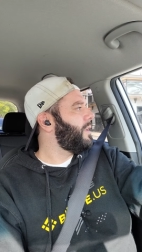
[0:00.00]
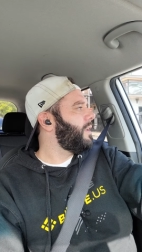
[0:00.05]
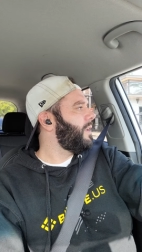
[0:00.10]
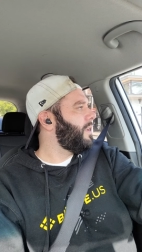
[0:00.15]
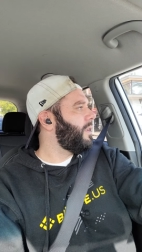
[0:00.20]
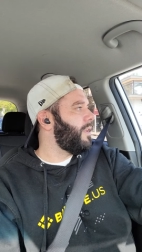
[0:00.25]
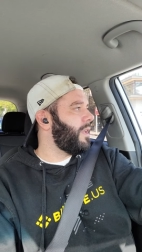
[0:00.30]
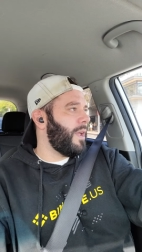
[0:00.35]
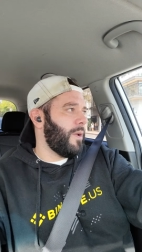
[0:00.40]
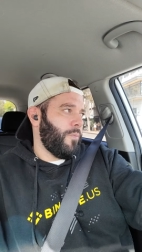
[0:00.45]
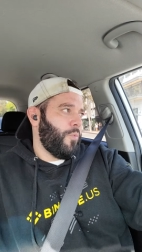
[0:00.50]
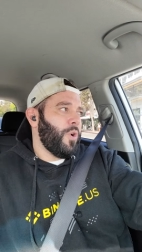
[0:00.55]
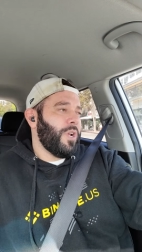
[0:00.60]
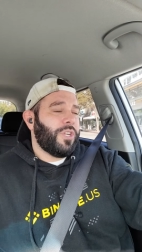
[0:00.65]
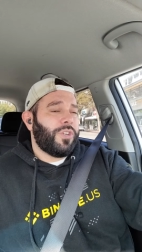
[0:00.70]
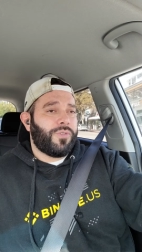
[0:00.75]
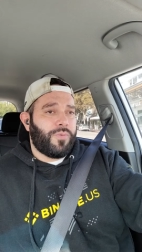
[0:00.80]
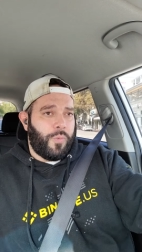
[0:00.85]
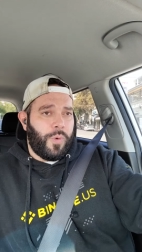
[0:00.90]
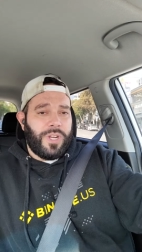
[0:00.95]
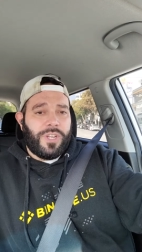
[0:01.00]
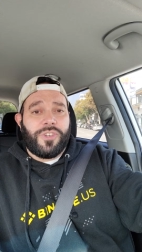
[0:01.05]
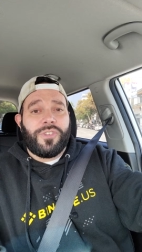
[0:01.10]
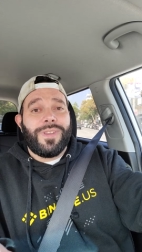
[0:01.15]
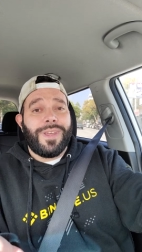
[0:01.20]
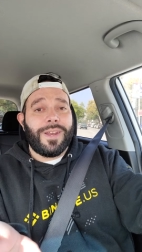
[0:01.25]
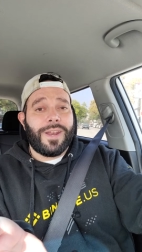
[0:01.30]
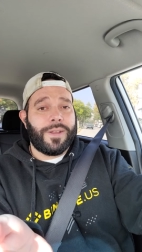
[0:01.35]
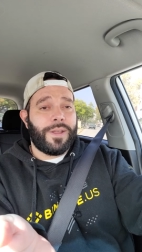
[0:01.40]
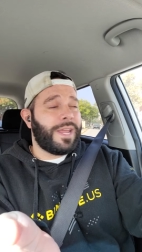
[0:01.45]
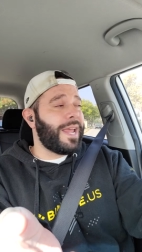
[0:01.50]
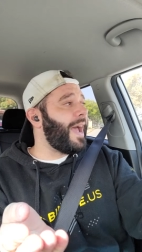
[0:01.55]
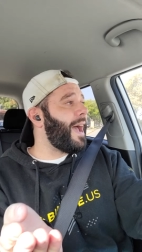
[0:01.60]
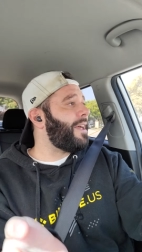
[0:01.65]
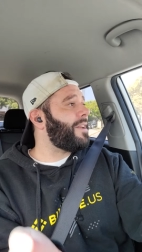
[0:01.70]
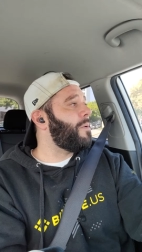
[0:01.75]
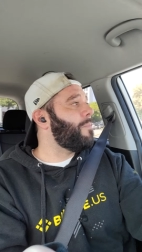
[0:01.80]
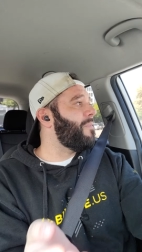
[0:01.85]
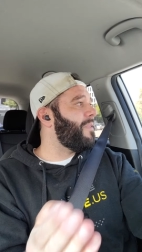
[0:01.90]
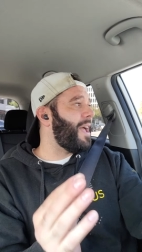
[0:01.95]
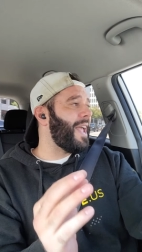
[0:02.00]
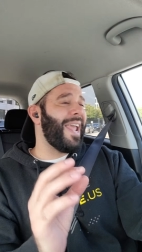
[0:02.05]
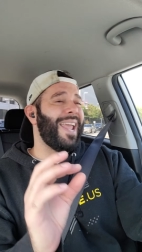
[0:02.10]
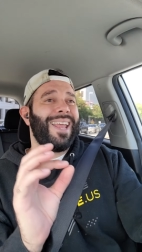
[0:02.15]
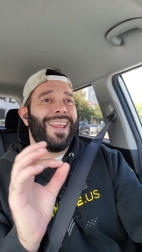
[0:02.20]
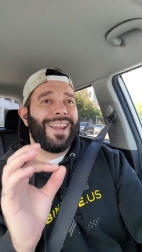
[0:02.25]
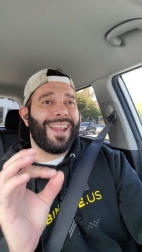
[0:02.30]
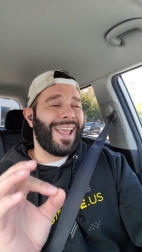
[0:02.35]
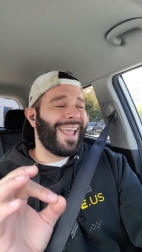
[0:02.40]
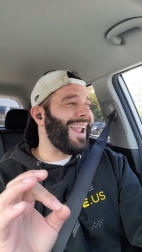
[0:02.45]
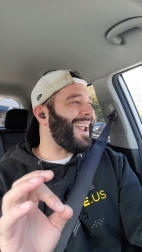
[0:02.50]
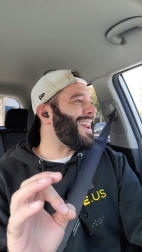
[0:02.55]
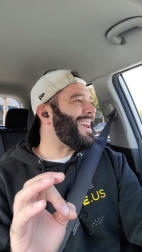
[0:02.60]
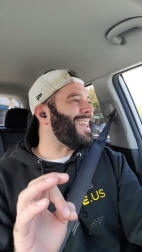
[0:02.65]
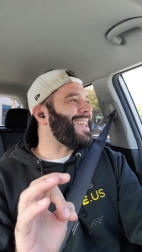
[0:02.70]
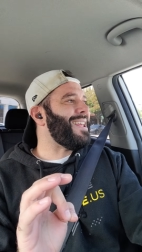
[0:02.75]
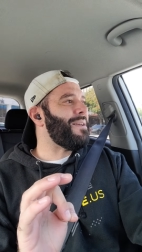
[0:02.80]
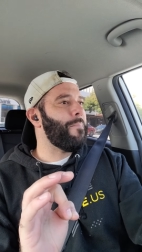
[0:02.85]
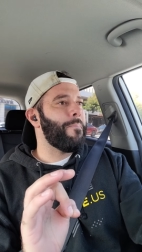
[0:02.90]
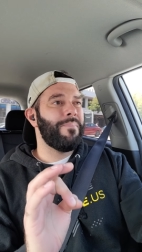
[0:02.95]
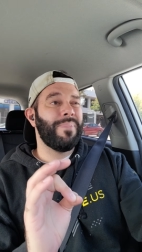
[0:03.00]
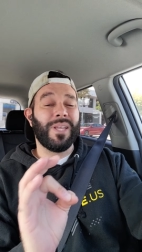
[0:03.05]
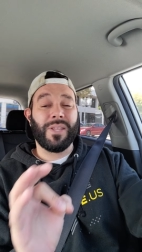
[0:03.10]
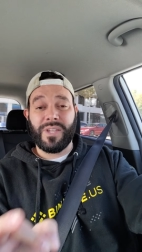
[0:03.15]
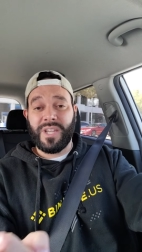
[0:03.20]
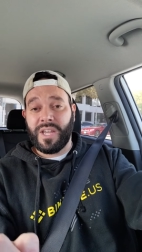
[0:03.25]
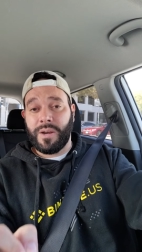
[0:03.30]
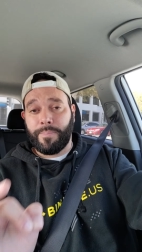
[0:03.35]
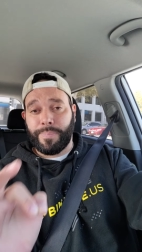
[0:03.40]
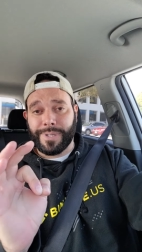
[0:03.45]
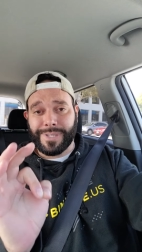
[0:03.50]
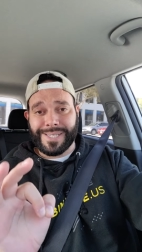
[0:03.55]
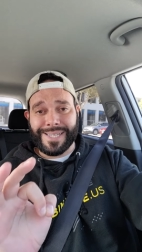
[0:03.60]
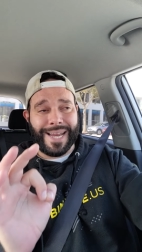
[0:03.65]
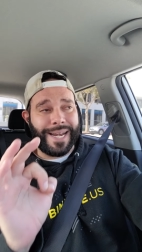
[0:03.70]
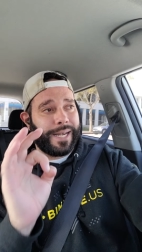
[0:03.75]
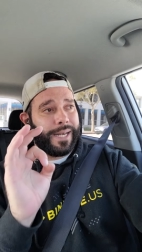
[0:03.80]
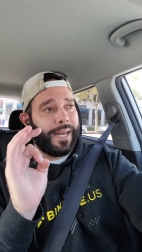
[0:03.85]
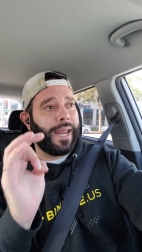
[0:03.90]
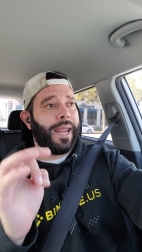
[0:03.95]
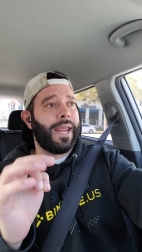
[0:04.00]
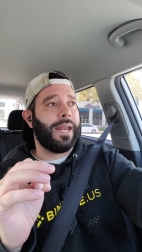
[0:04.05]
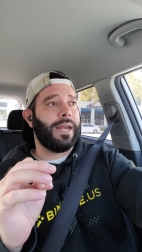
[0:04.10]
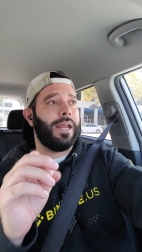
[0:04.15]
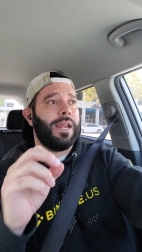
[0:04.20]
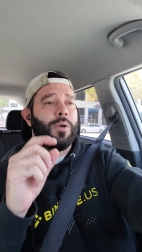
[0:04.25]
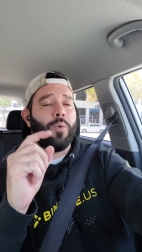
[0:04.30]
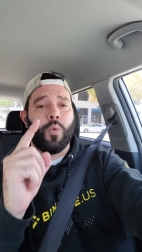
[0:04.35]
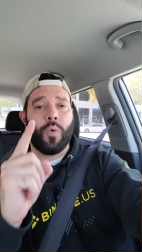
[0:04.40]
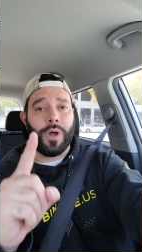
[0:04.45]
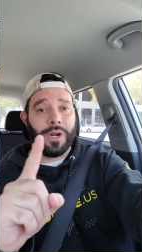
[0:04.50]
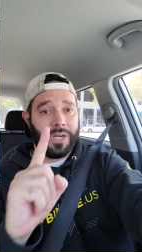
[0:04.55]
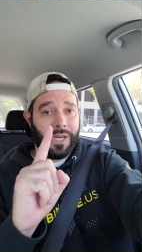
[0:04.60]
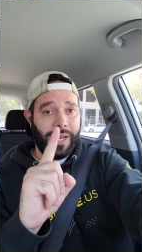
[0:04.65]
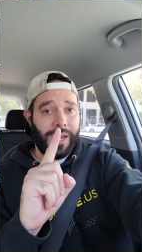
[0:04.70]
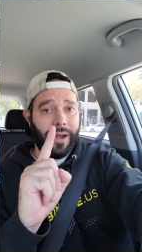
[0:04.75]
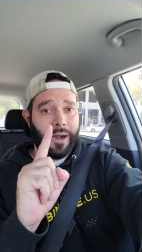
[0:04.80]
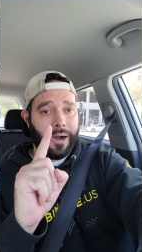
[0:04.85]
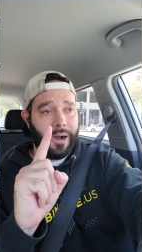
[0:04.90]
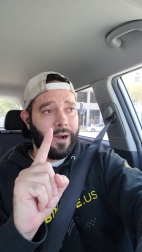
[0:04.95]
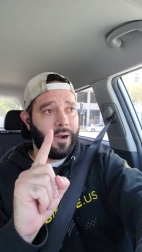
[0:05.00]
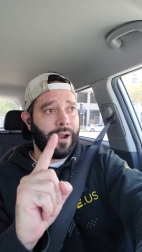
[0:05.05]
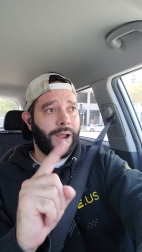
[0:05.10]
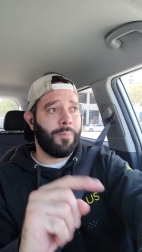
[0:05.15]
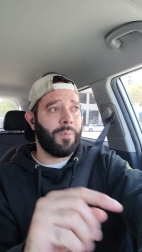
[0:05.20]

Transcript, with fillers: eh, eh, which which did it had an 80 million percent gain in one year.